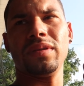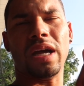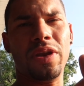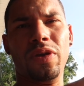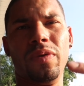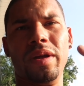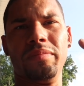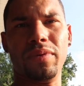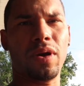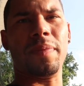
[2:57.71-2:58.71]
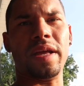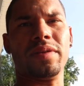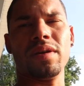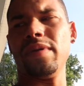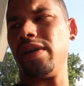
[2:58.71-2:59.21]
got a new one, blew up that
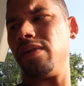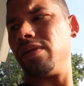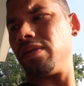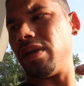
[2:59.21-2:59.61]
turbo.